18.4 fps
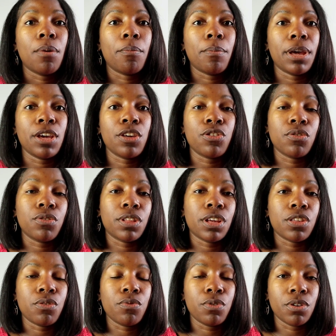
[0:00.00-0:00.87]
make sure
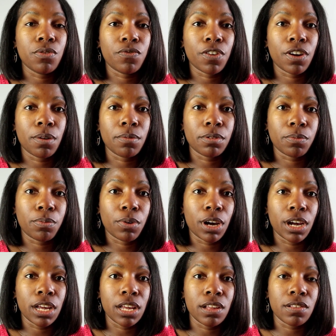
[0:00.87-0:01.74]
that you confirm the
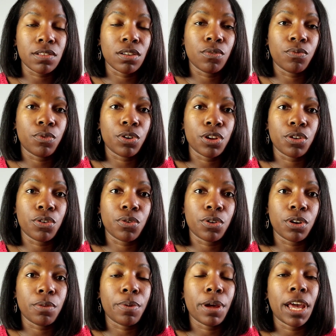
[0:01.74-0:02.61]
price of what you're
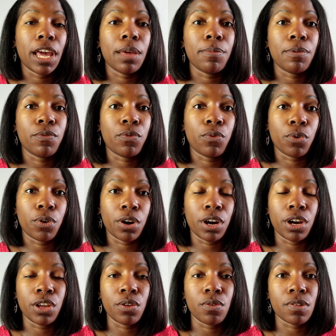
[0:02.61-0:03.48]
going to pay
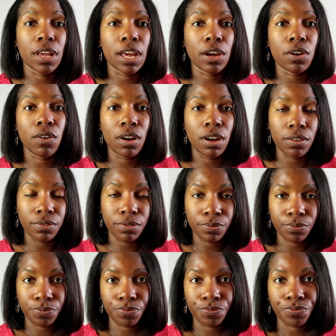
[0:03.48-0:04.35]
before you take off